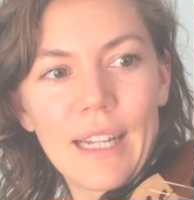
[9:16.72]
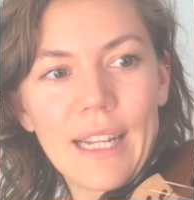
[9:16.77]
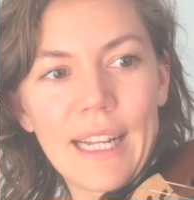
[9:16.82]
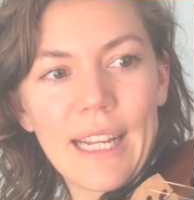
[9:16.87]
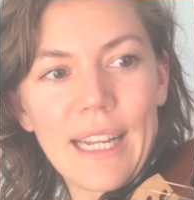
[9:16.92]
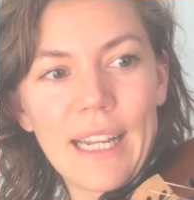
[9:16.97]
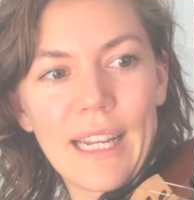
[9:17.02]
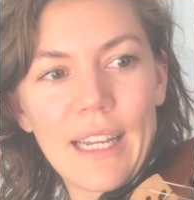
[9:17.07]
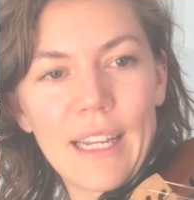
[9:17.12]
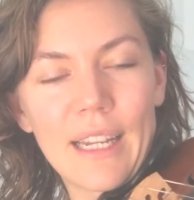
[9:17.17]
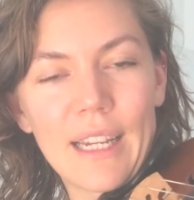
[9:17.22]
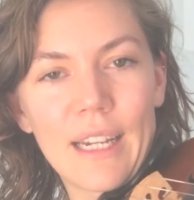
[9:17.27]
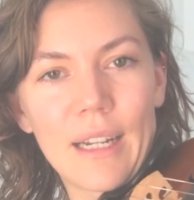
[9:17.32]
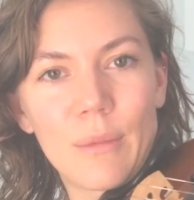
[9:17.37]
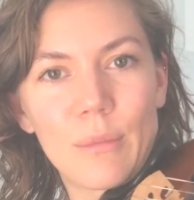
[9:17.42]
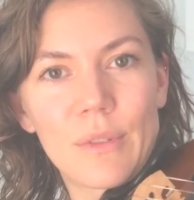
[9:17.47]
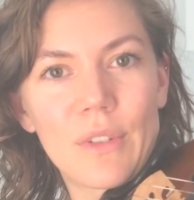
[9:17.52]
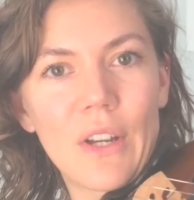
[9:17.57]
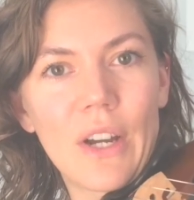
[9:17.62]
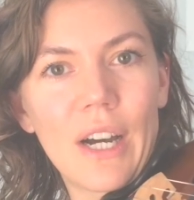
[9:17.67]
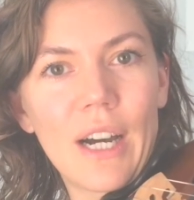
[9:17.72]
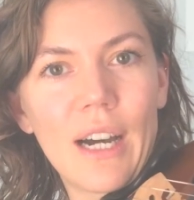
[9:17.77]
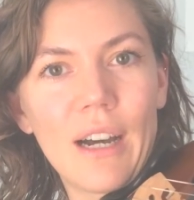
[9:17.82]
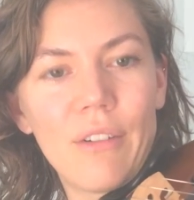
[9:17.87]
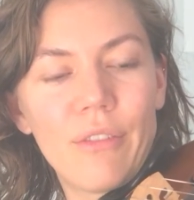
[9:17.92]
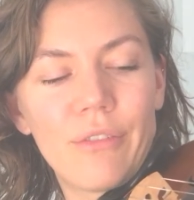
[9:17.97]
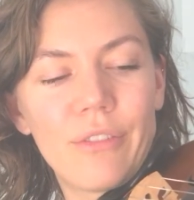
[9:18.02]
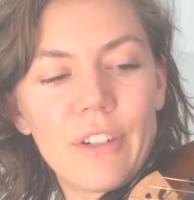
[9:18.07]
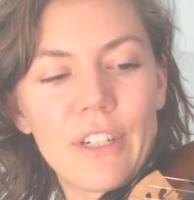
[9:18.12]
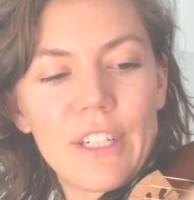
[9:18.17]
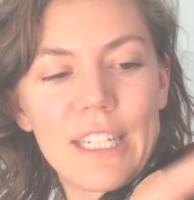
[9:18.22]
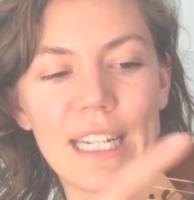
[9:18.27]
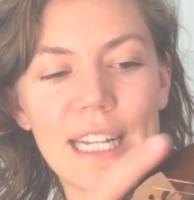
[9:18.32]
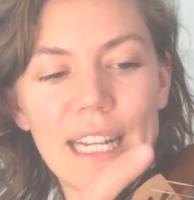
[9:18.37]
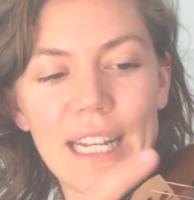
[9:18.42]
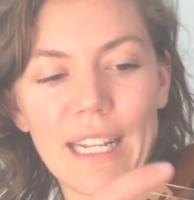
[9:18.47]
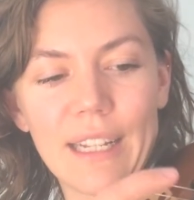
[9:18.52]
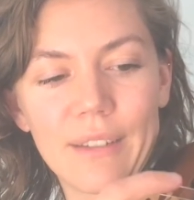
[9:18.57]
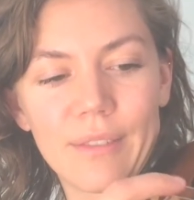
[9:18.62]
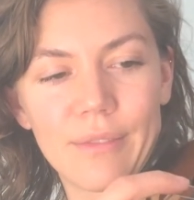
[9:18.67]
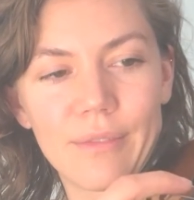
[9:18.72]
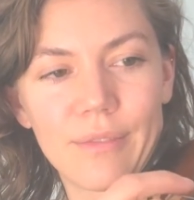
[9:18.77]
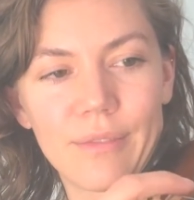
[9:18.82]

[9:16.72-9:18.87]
E comes off for D.